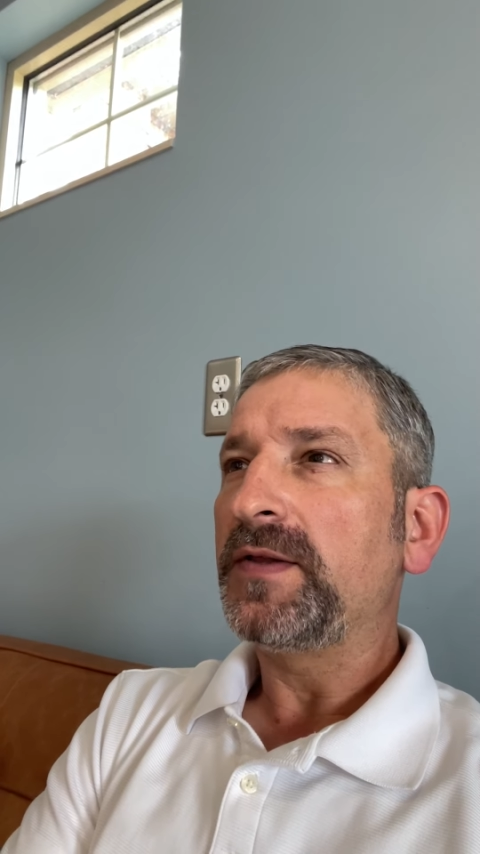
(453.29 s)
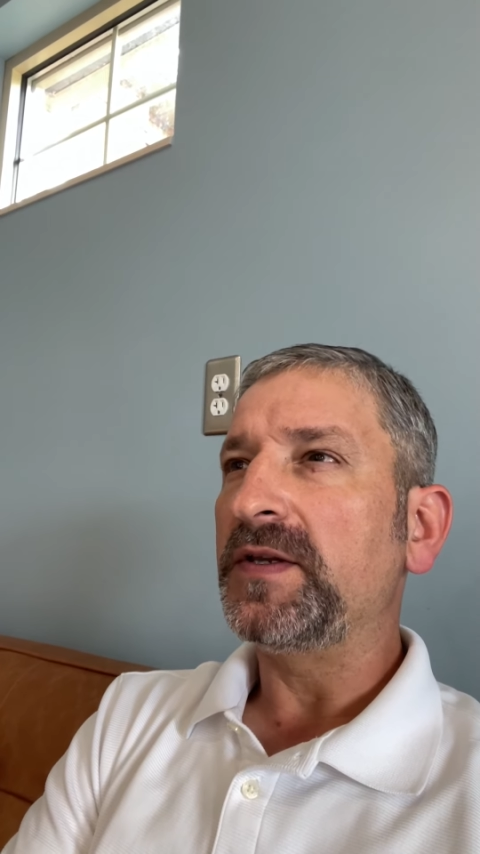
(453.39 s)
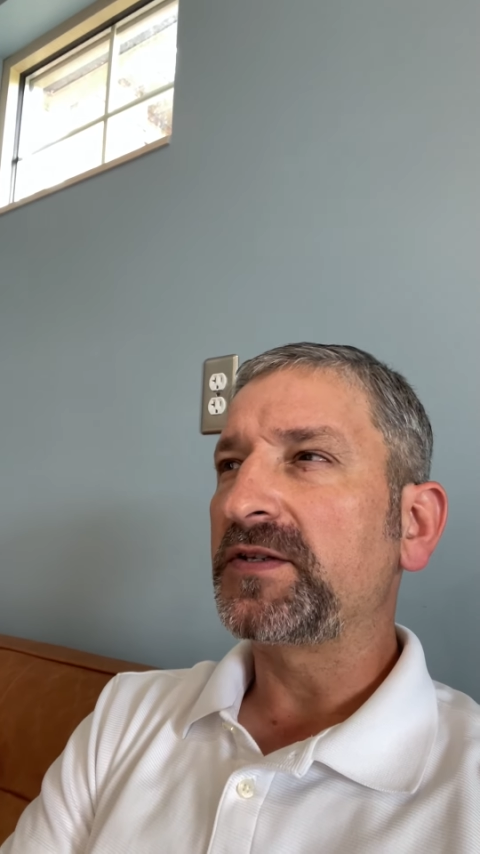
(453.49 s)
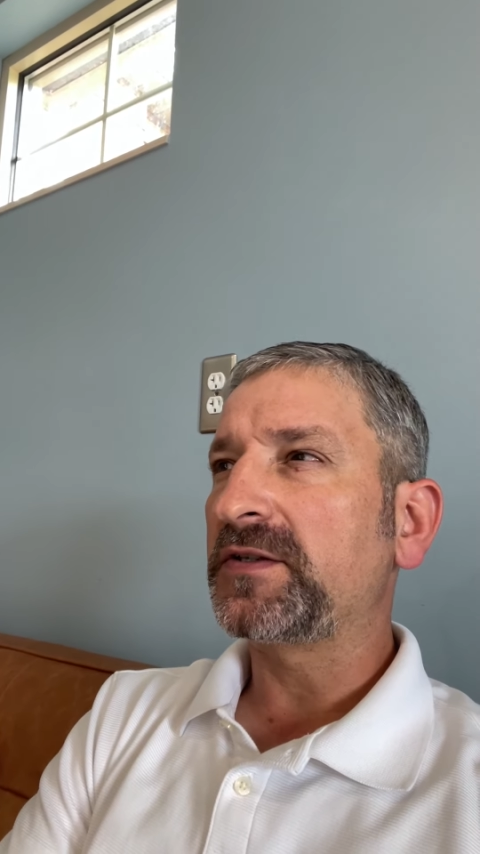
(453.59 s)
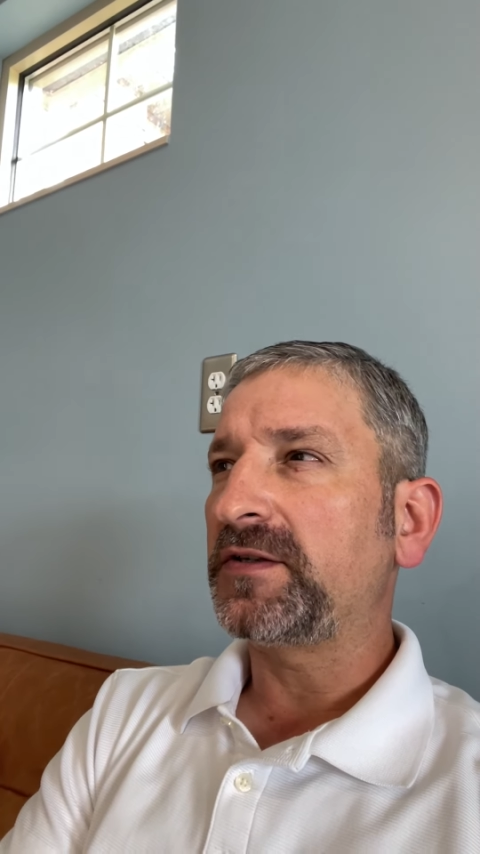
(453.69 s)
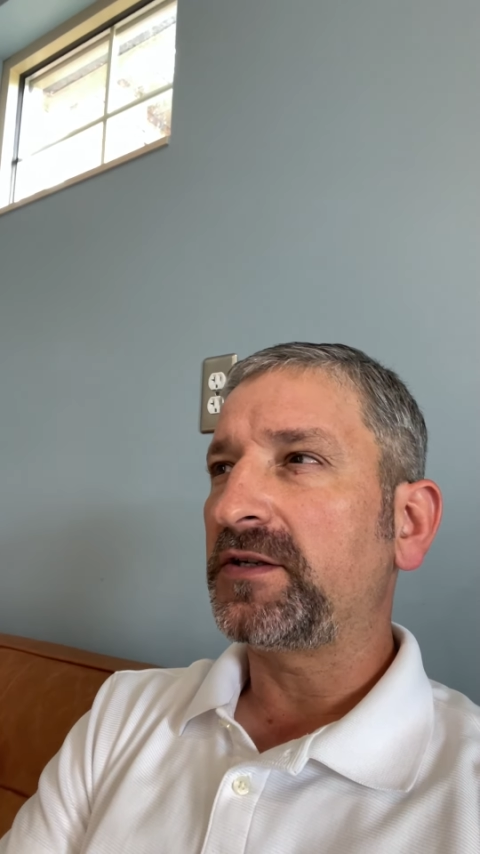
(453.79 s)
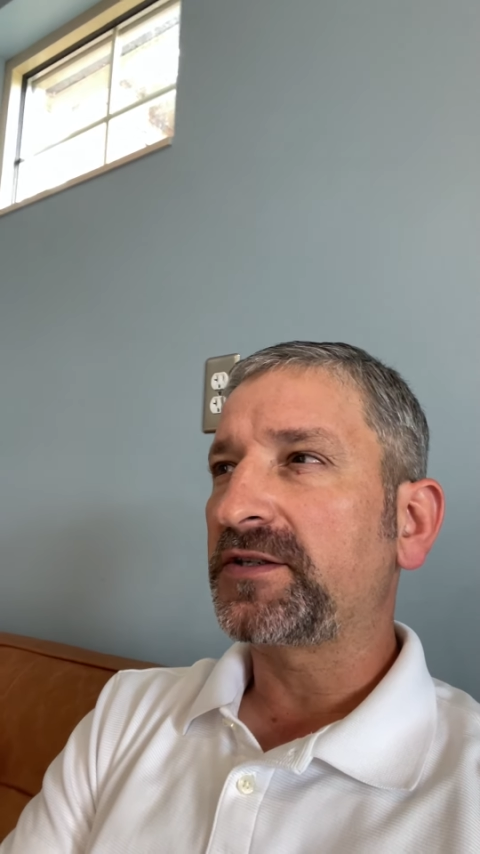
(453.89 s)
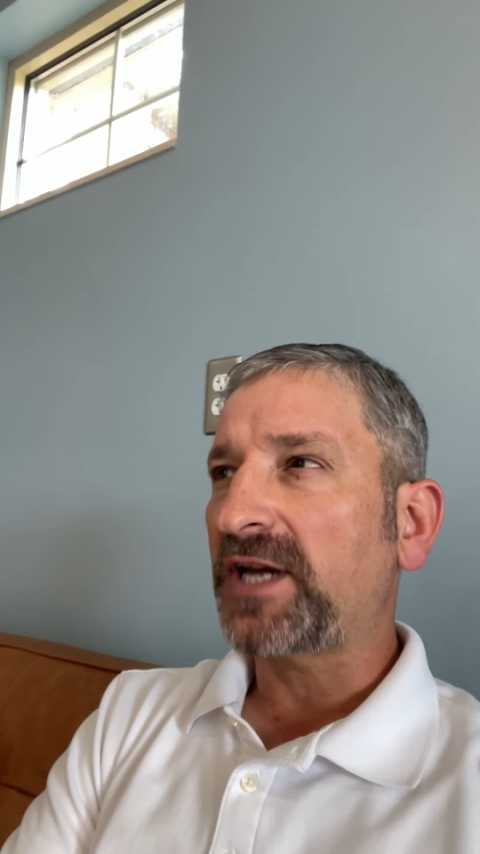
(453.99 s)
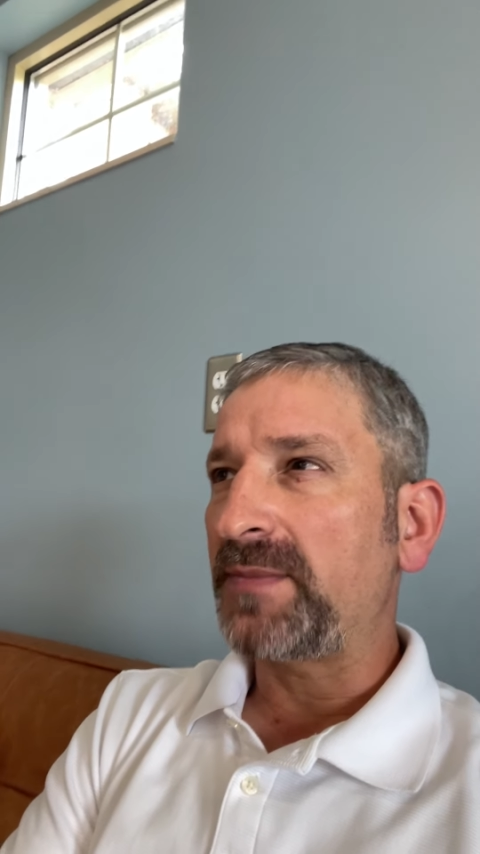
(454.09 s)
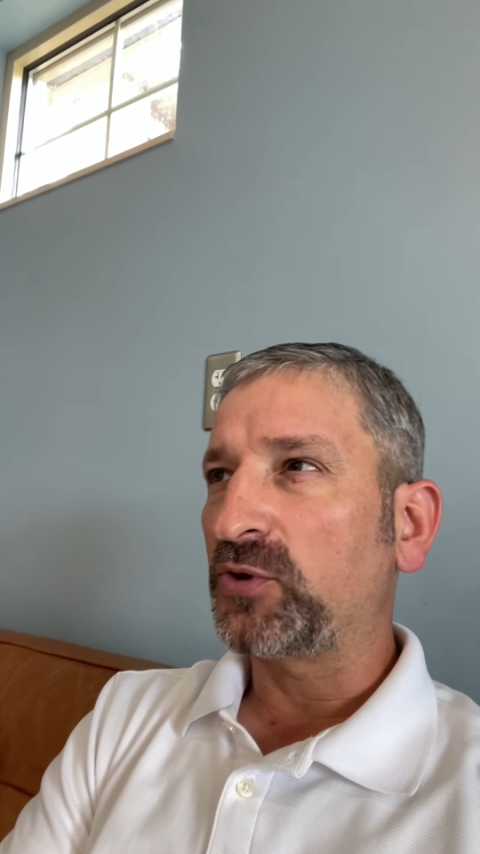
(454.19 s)
This is the
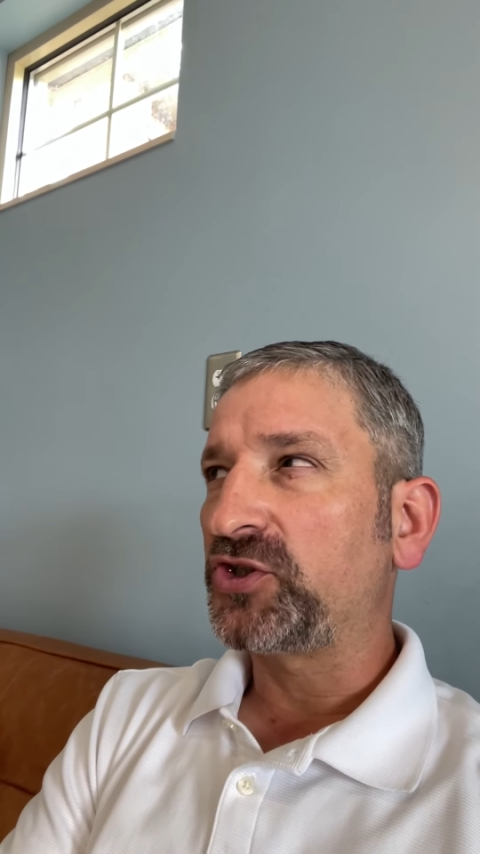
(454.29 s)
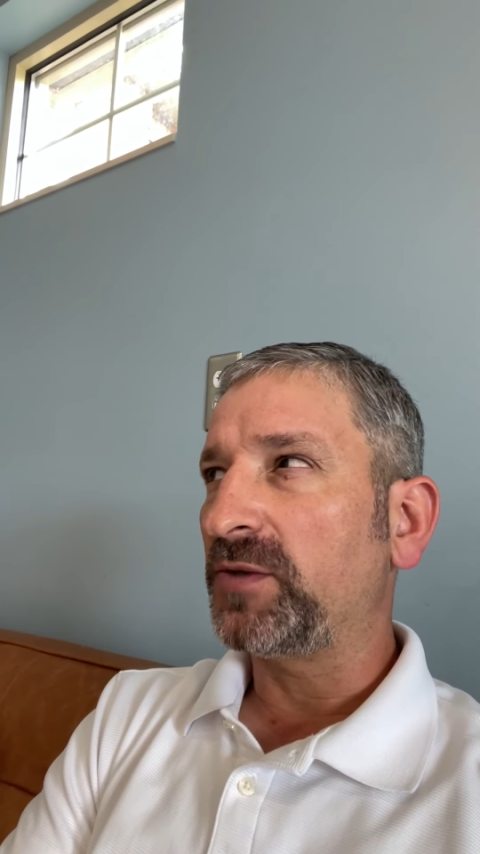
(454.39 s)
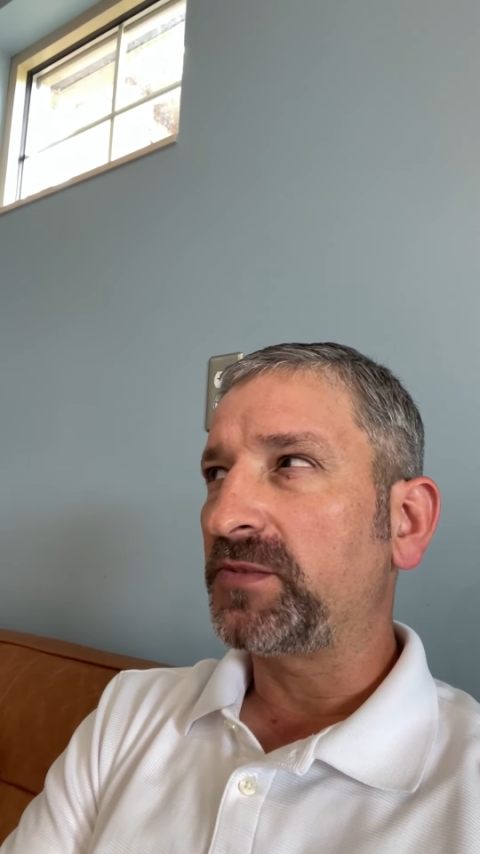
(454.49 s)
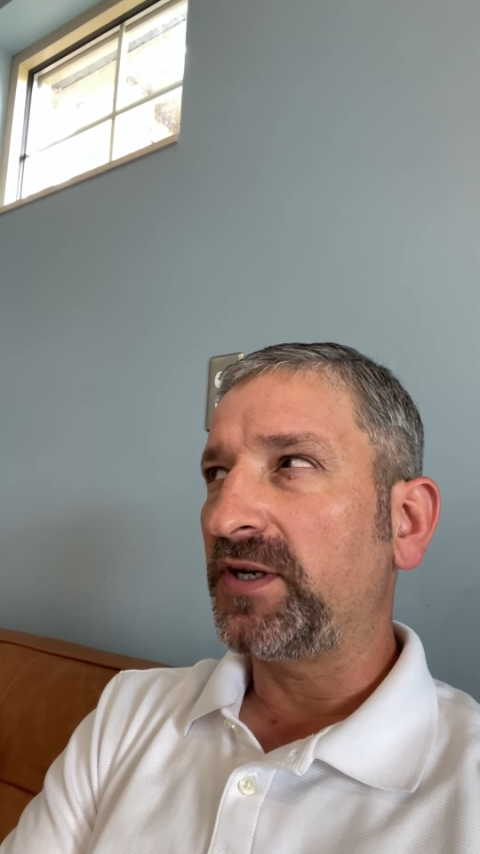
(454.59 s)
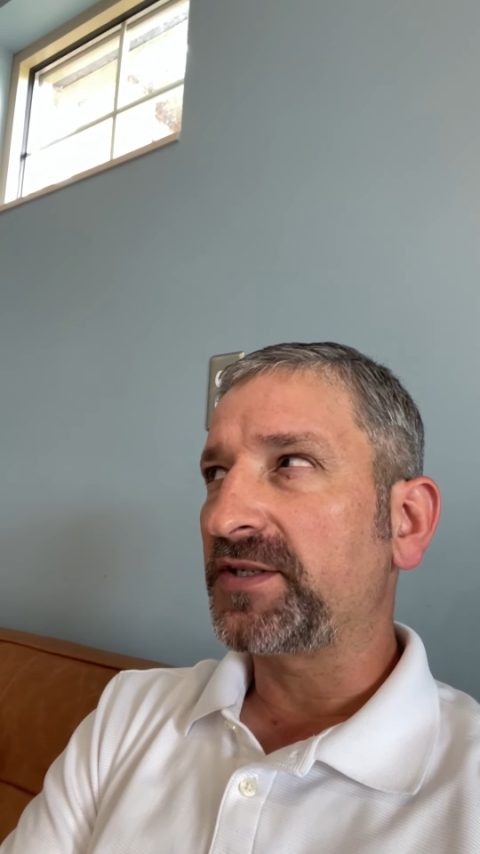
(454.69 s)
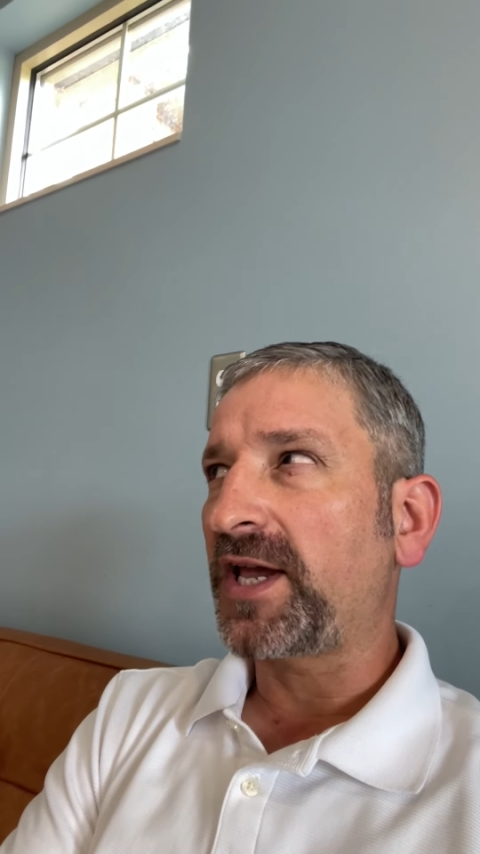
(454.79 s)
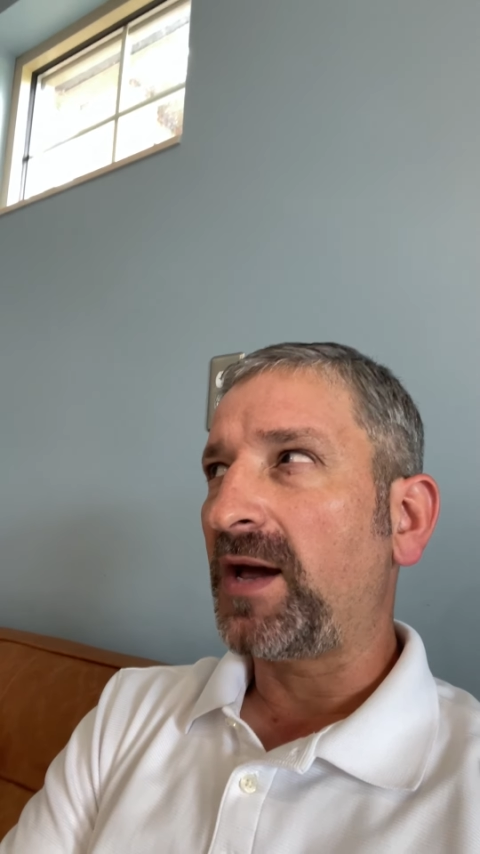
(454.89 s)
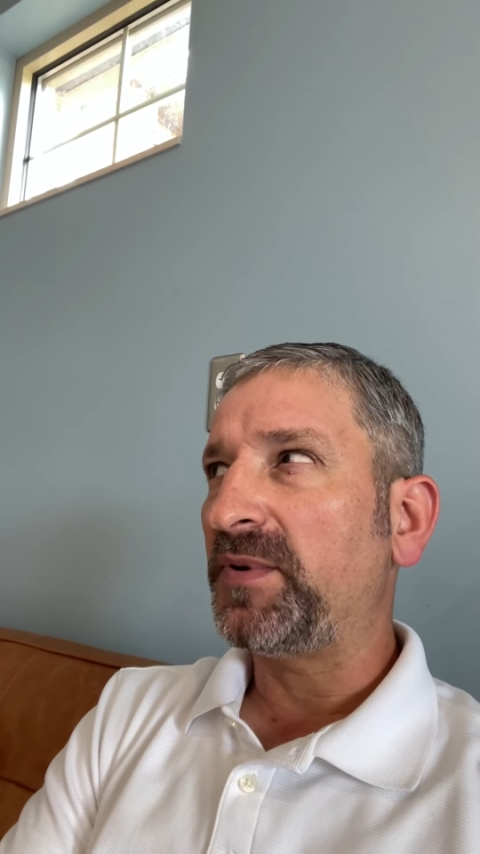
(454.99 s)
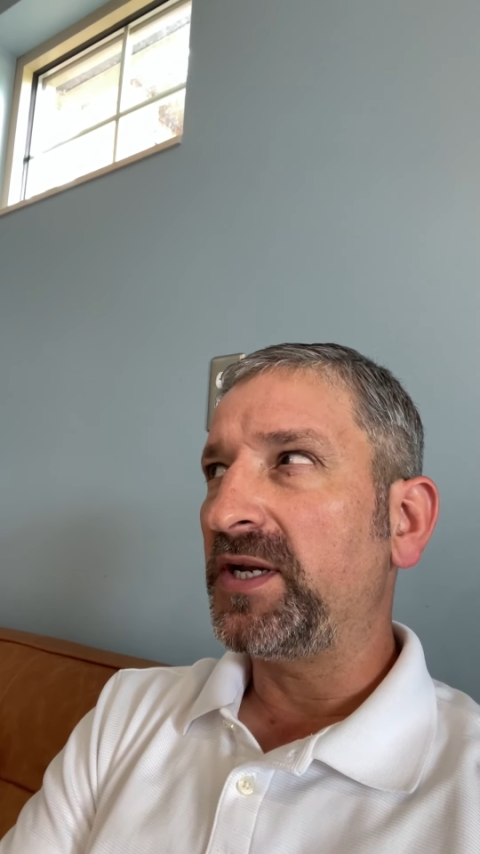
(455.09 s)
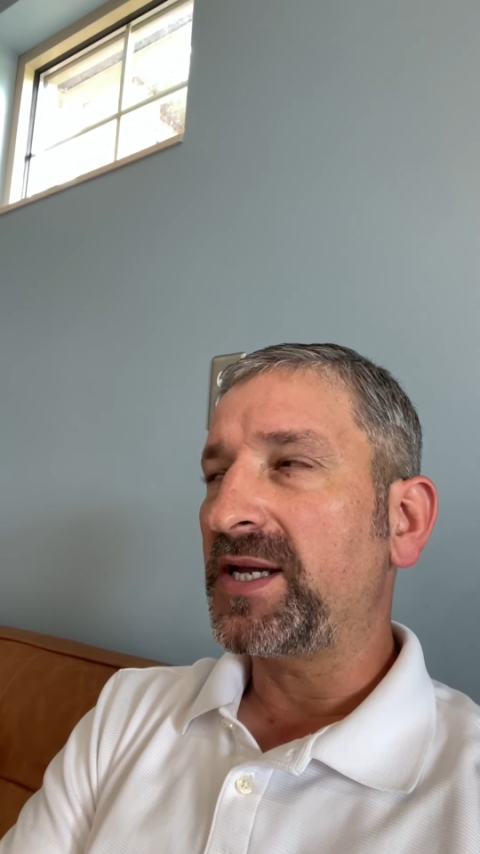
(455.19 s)
discipleship that is
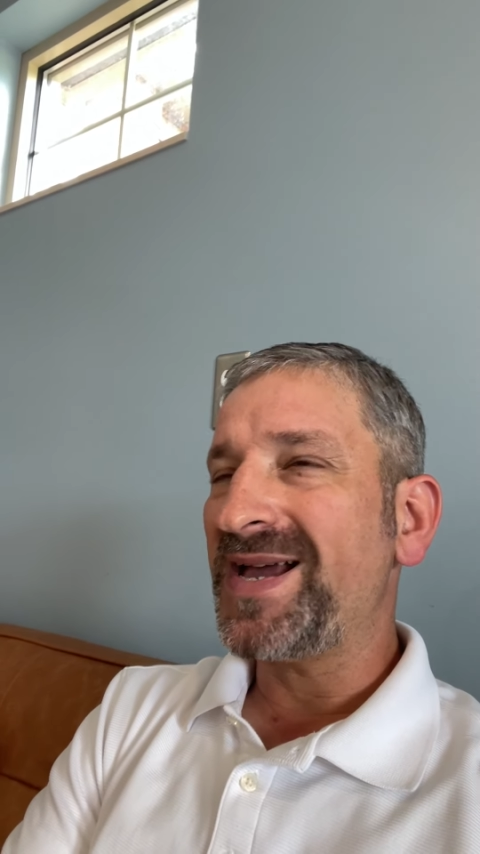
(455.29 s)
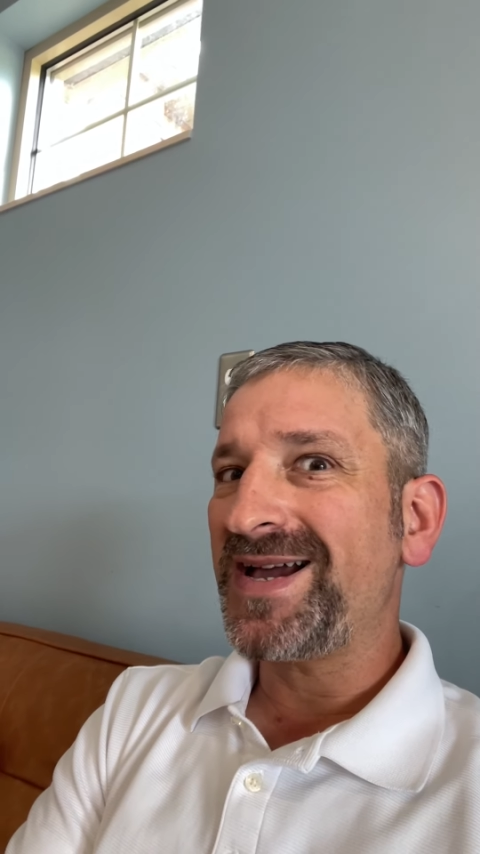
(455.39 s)
happening